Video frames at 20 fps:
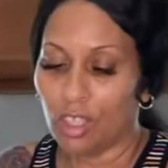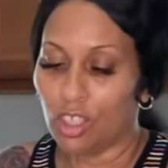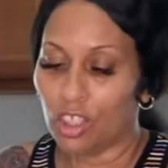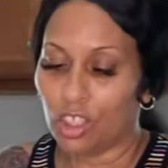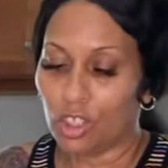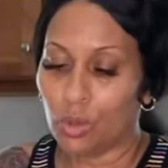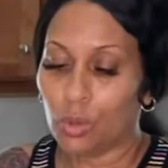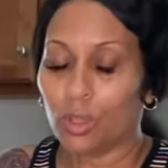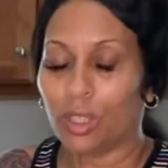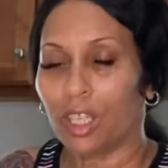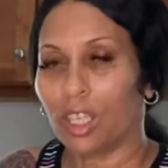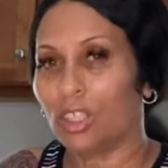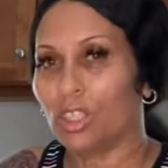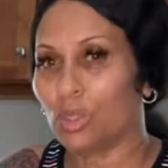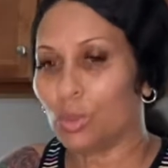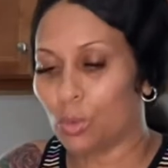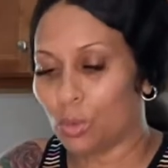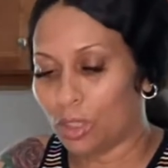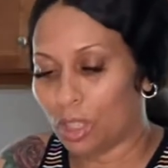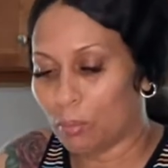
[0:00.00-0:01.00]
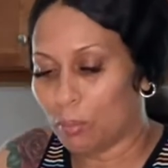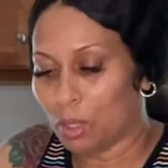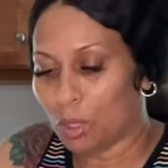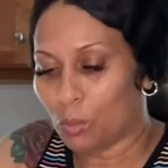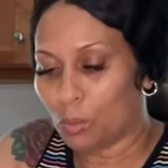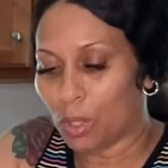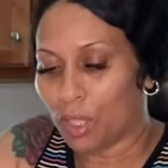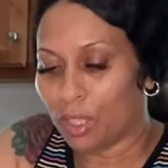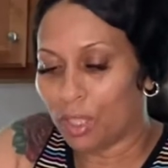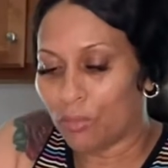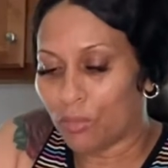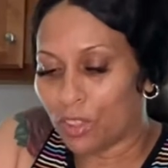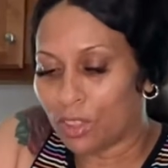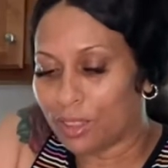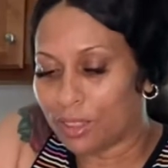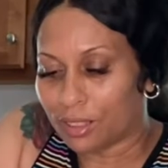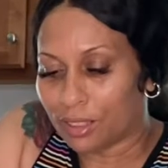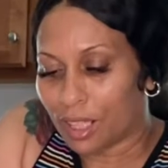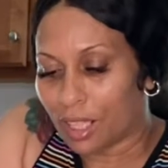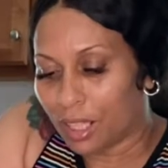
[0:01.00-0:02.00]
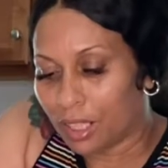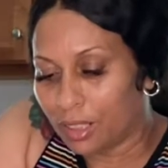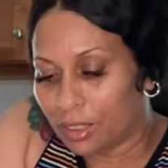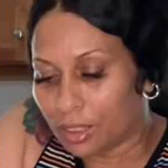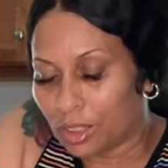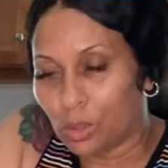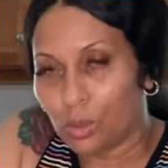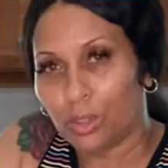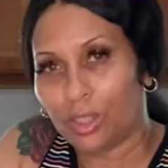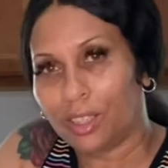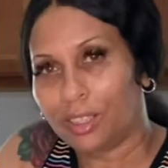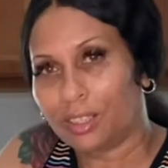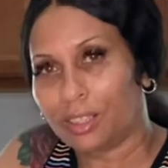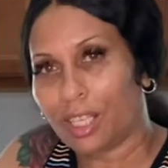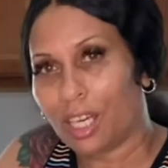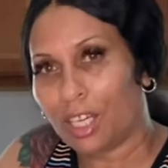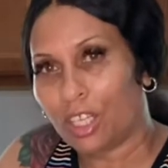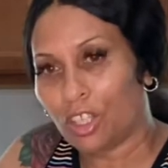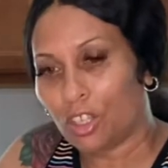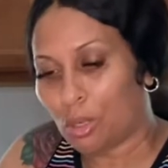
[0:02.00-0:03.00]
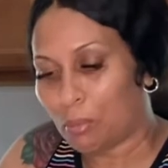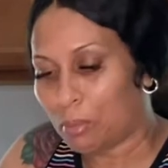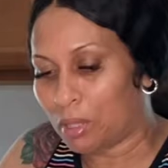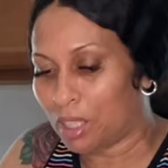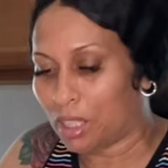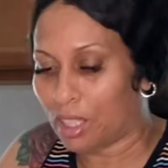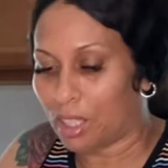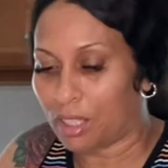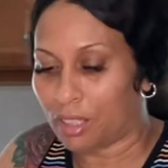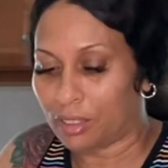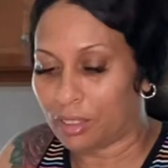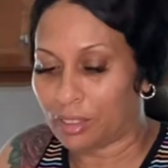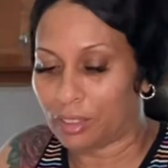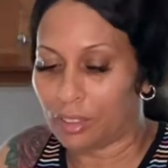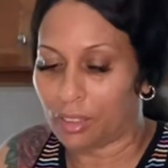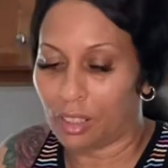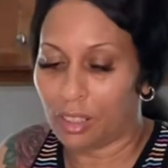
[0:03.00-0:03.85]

You can do them in whatever size you desire because